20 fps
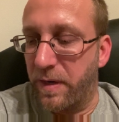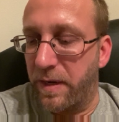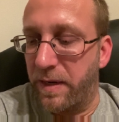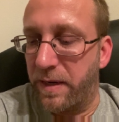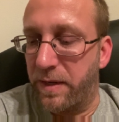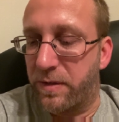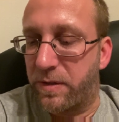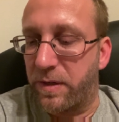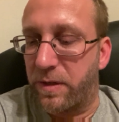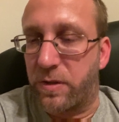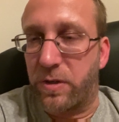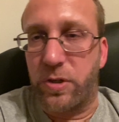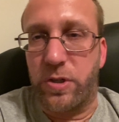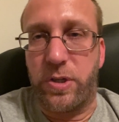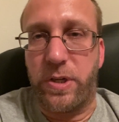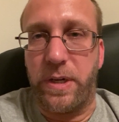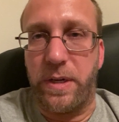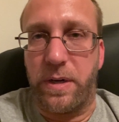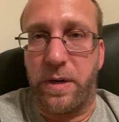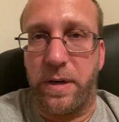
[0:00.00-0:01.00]
It's a
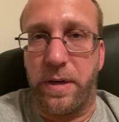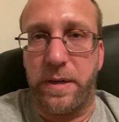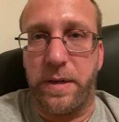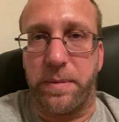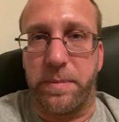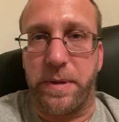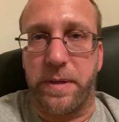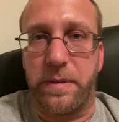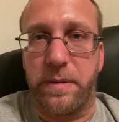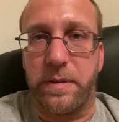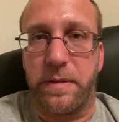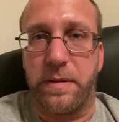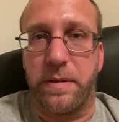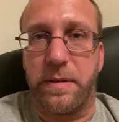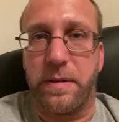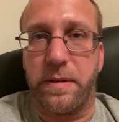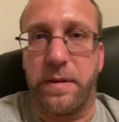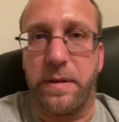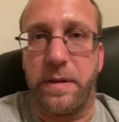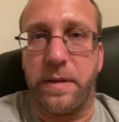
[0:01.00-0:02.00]
shit argument.
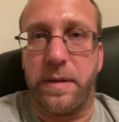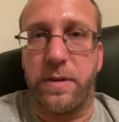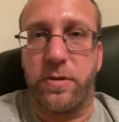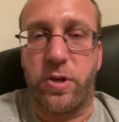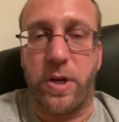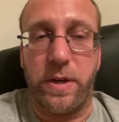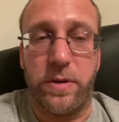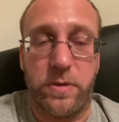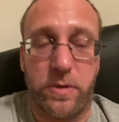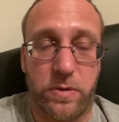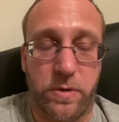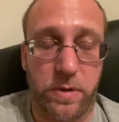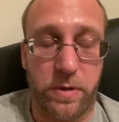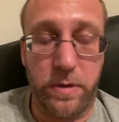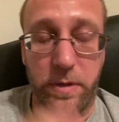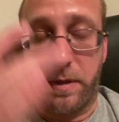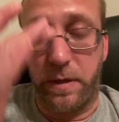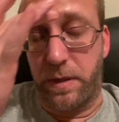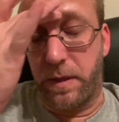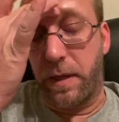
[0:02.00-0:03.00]
Chances are
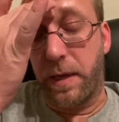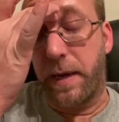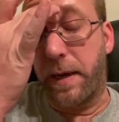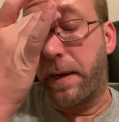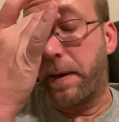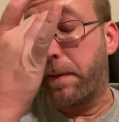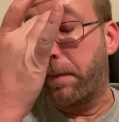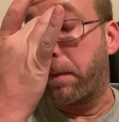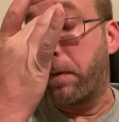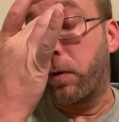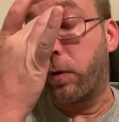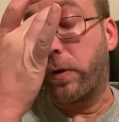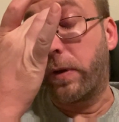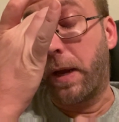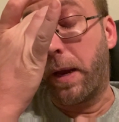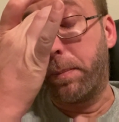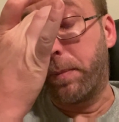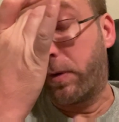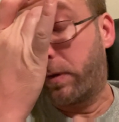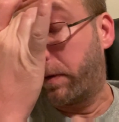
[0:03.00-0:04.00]
good, like,
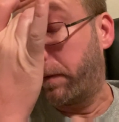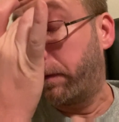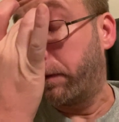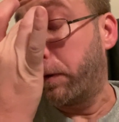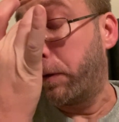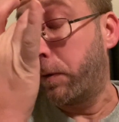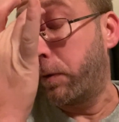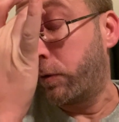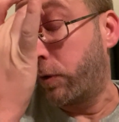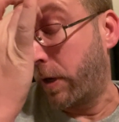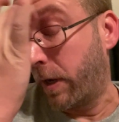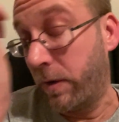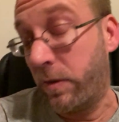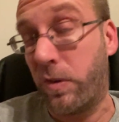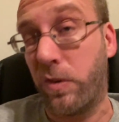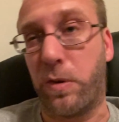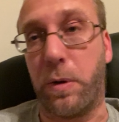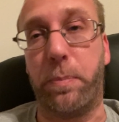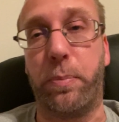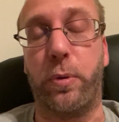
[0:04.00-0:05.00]
same as the flu,
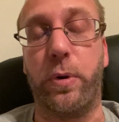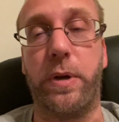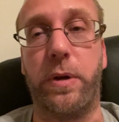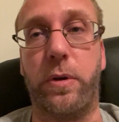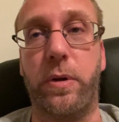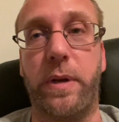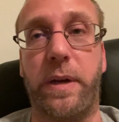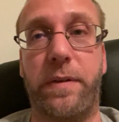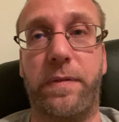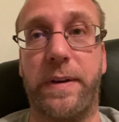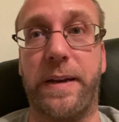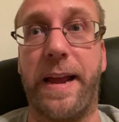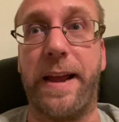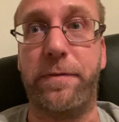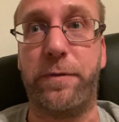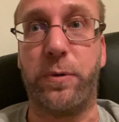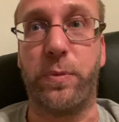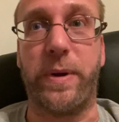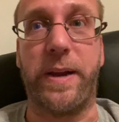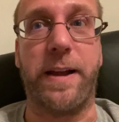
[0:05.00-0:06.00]
chances are pretty good even
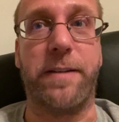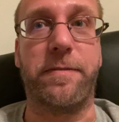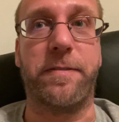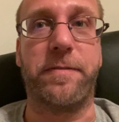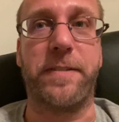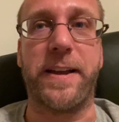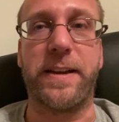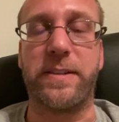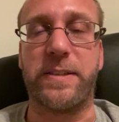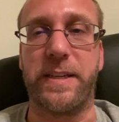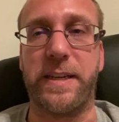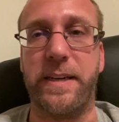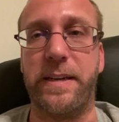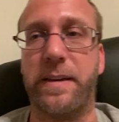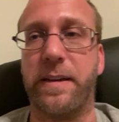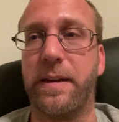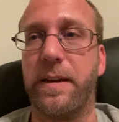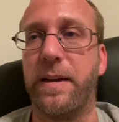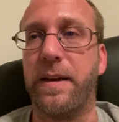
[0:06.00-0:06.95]
after we have a vaccine.